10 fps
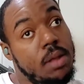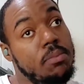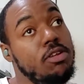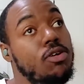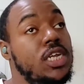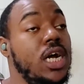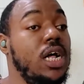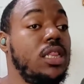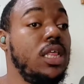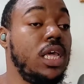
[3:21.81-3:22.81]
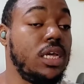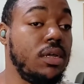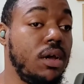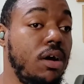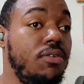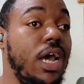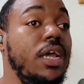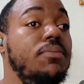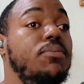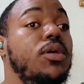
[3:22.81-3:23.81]
Let me know what y'all think.
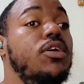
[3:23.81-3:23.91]
Alright?